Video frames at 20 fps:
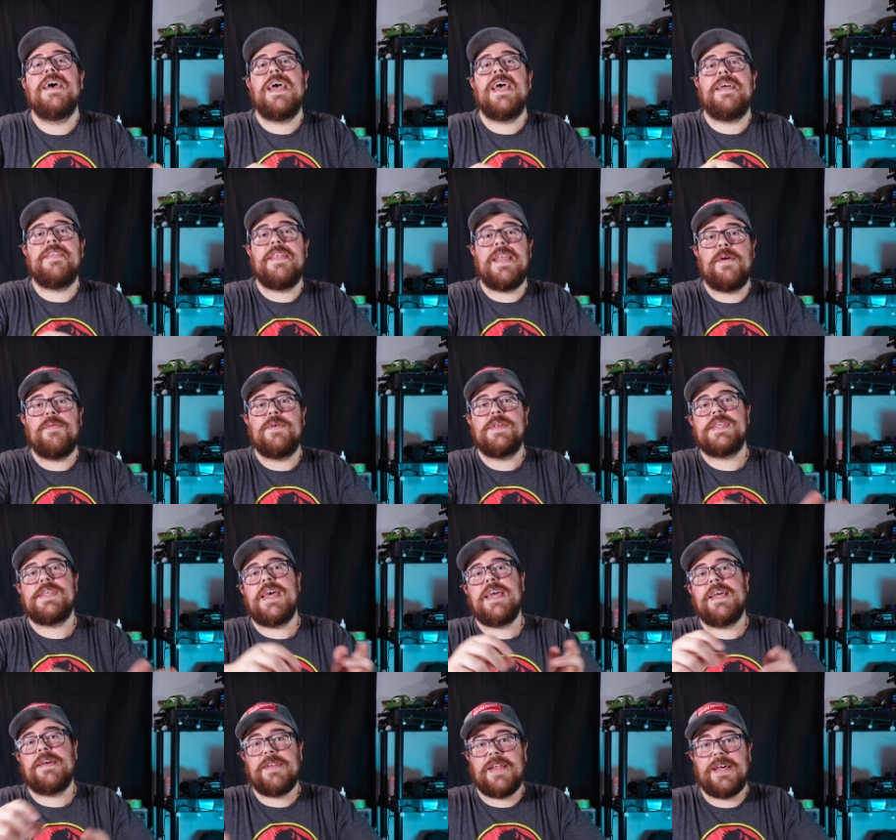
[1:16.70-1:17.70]
and then I would
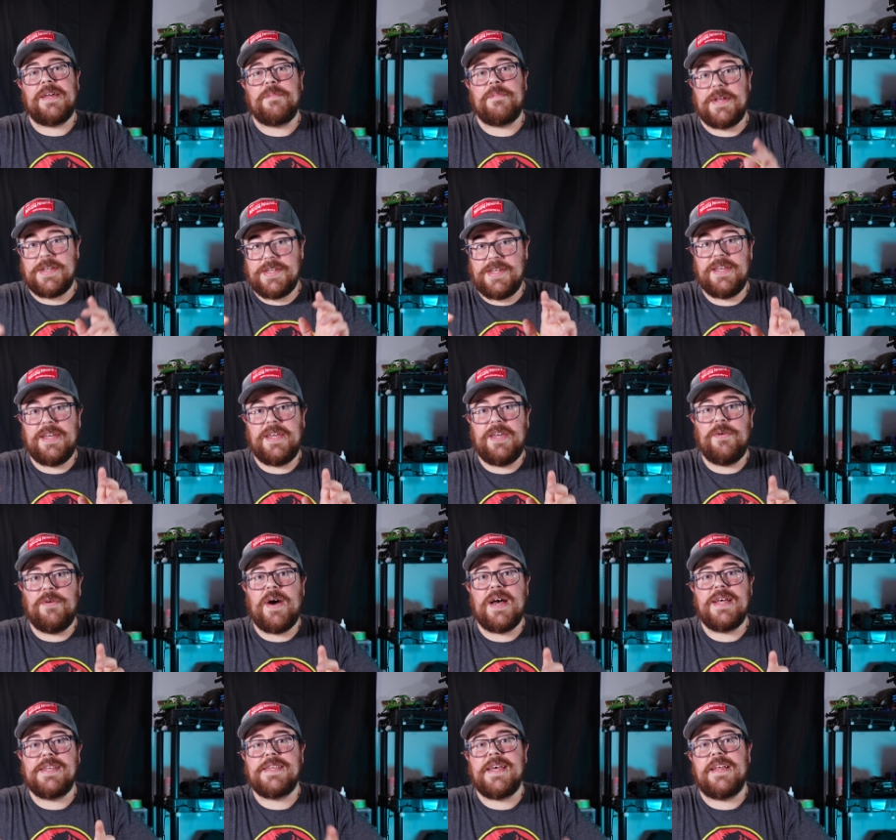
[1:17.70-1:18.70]
take like my
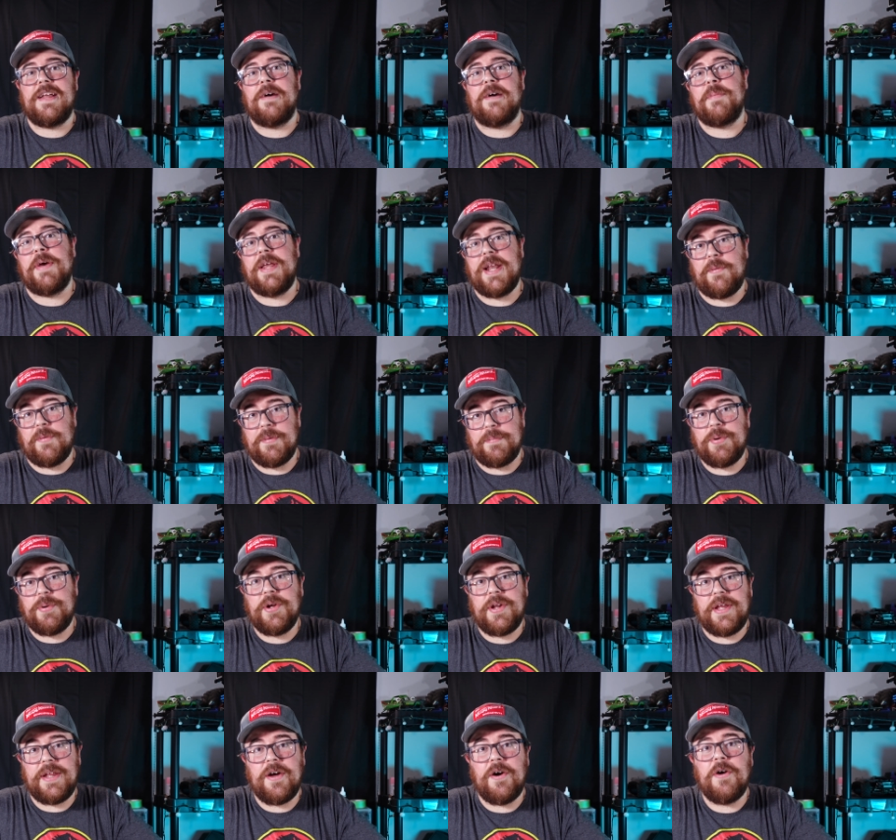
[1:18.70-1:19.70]
TQI setup and I would
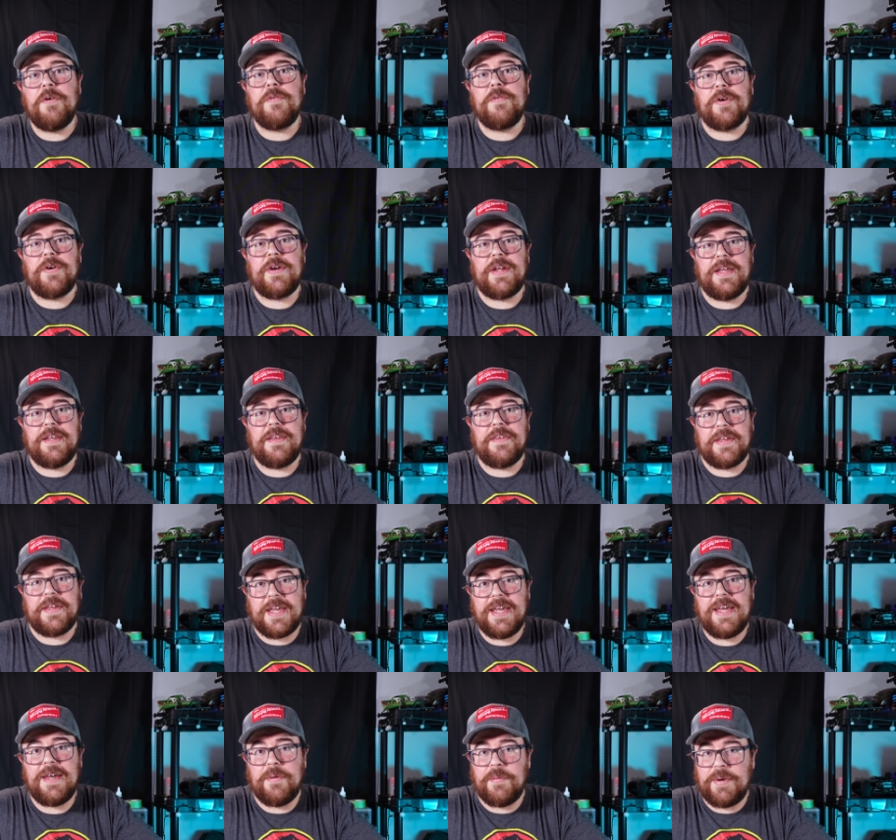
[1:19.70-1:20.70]
put it over in the
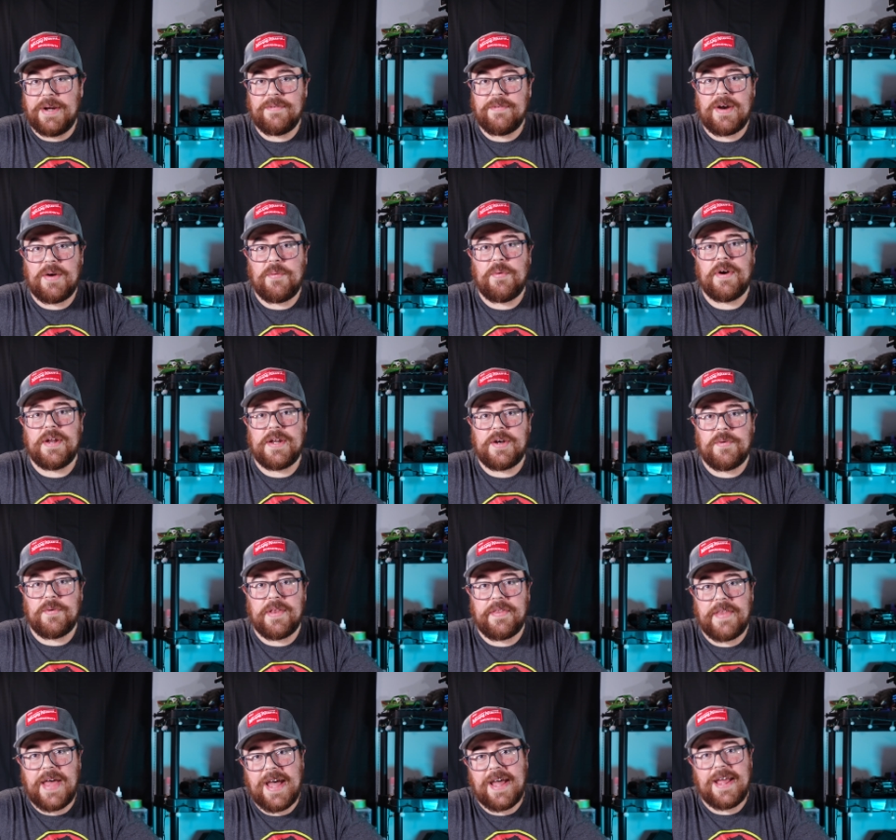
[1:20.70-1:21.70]
kit whenever I wanted to
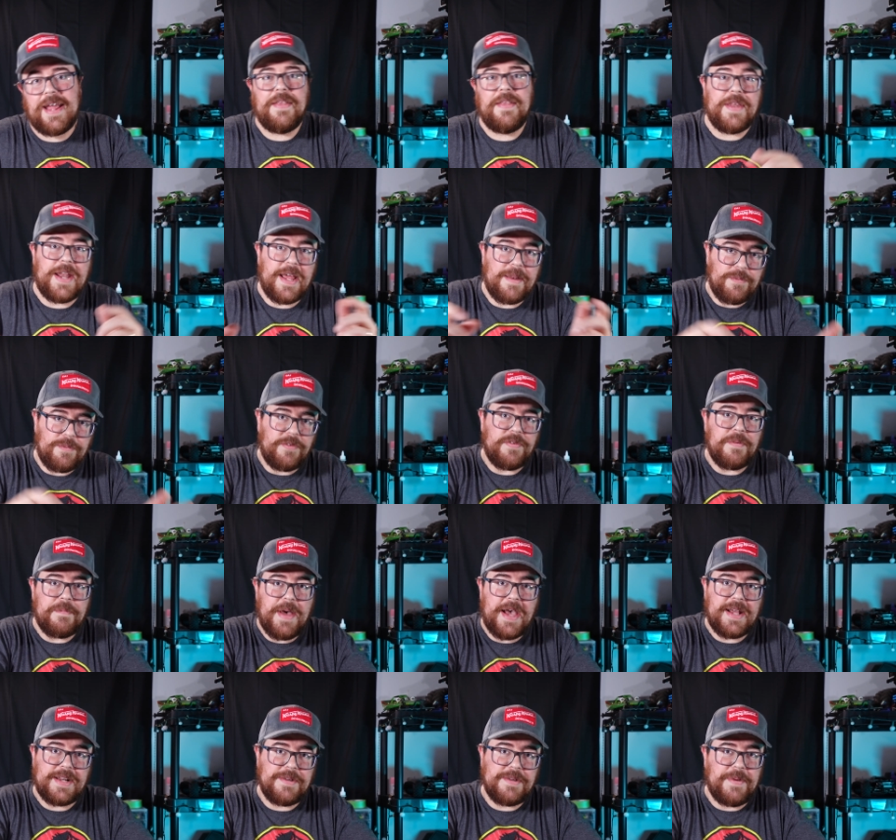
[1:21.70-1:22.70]
run that, and then I'd move it
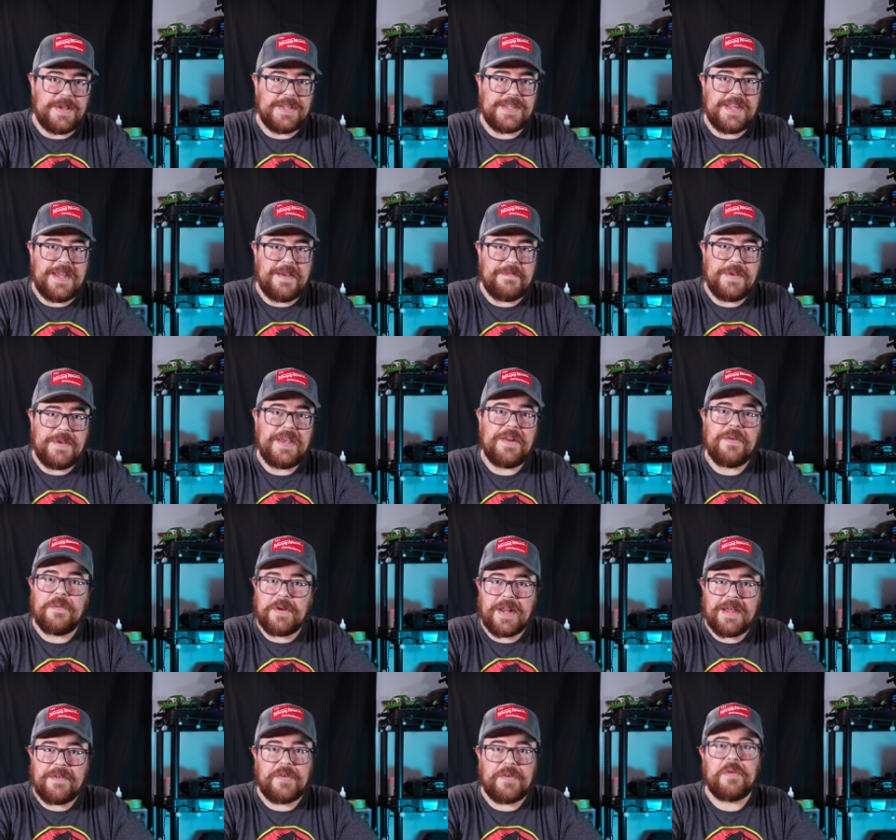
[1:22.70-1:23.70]
back to my Stampede or
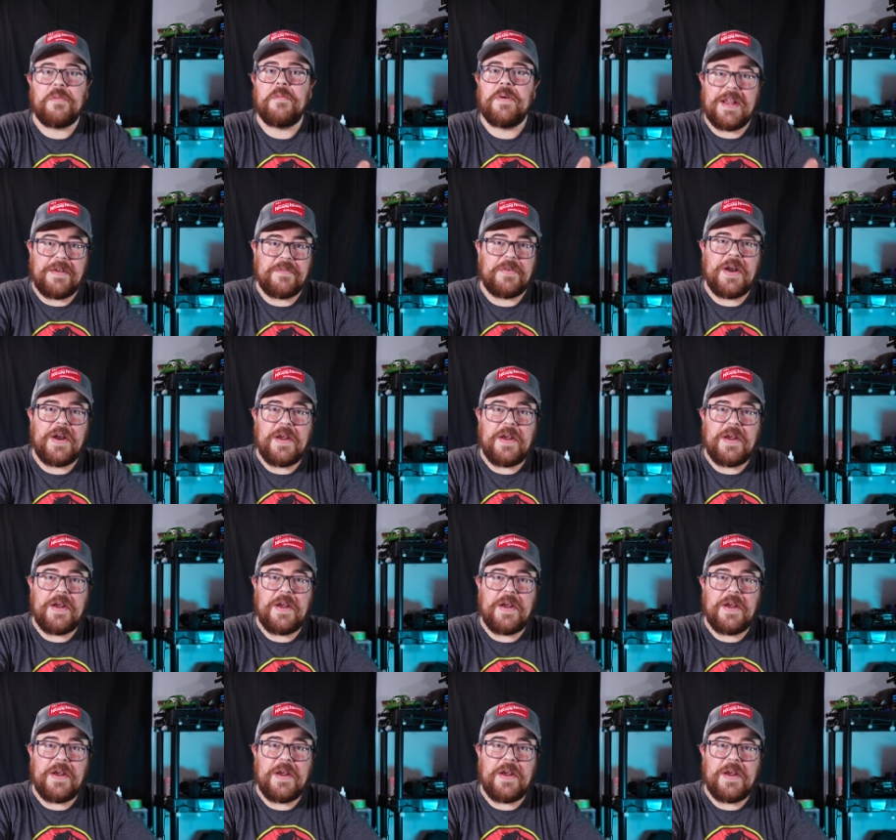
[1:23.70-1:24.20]
whatever whenever